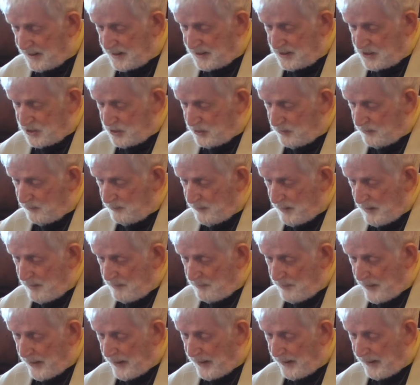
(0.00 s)
into
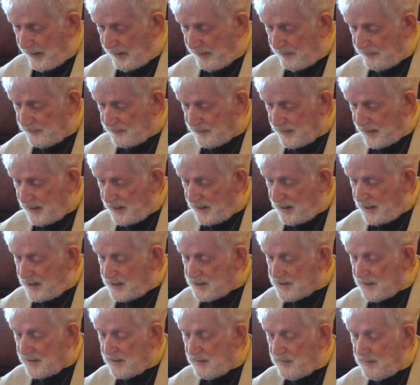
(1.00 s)
power.
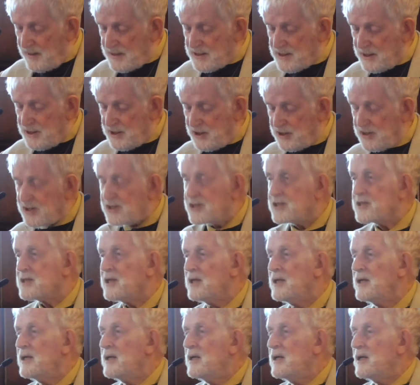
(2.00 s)
So the message is,
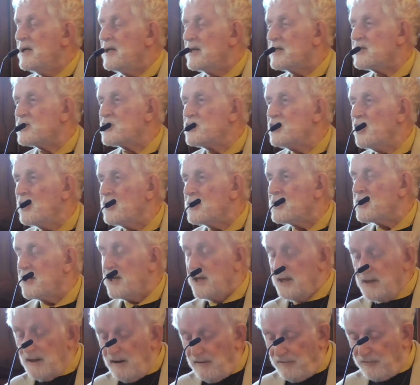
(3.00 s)
it's not
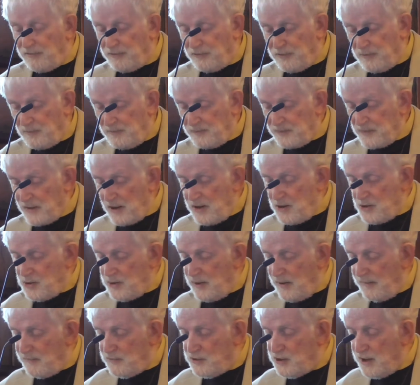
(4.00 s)
enough
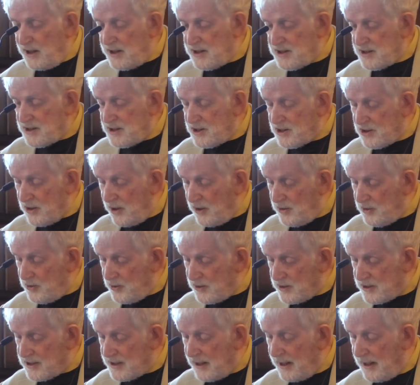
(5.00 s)
to have justice on
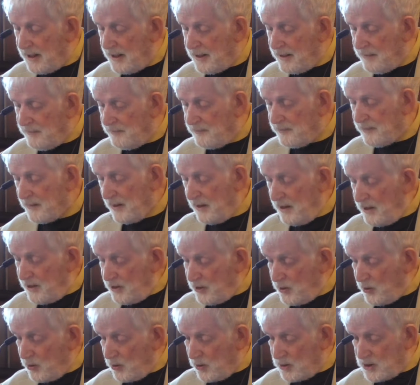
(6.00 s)
your side.
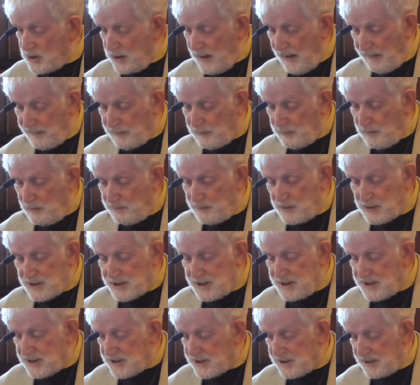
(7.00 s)
You also have to be
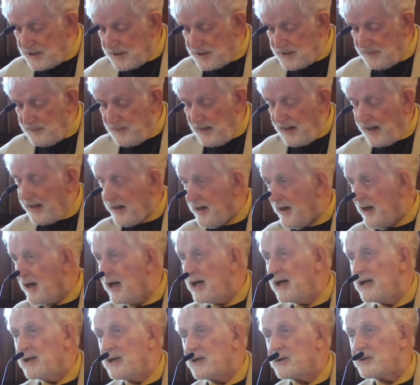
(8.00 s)
persistent and
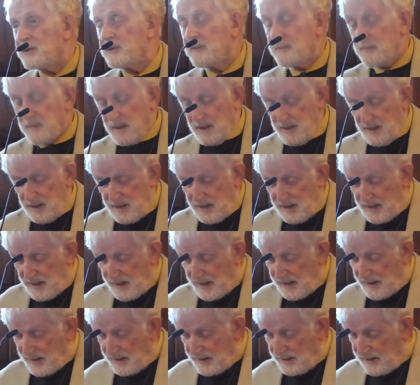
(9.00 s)
loud.
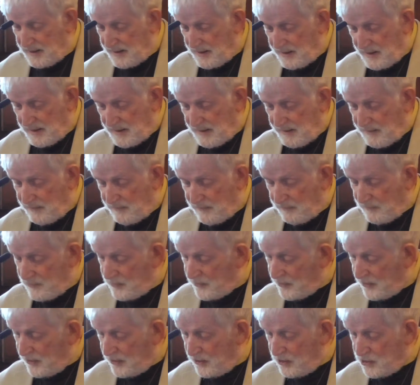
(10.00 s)
And
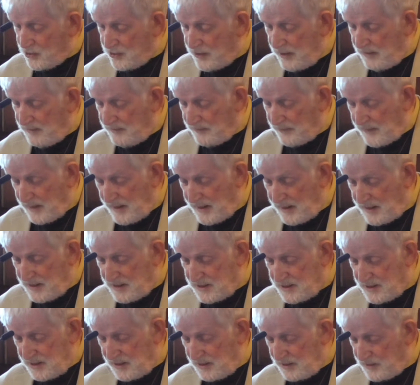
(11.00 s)
Donald Trump
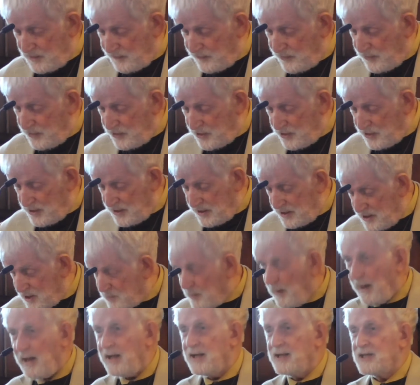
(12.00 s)
has those virtues in
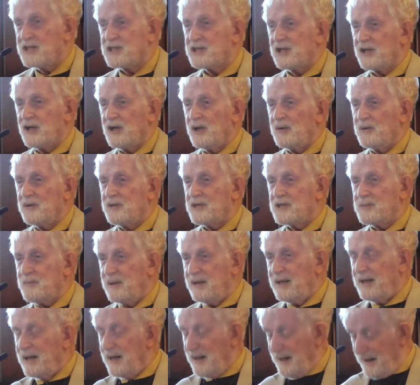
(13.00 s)
spades, along with his
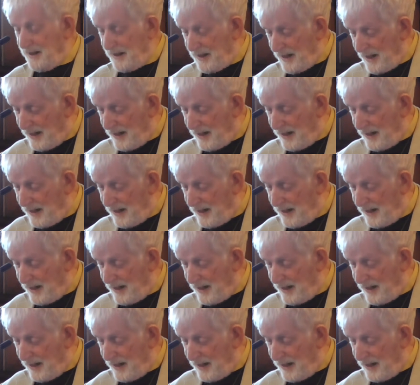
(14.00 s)
many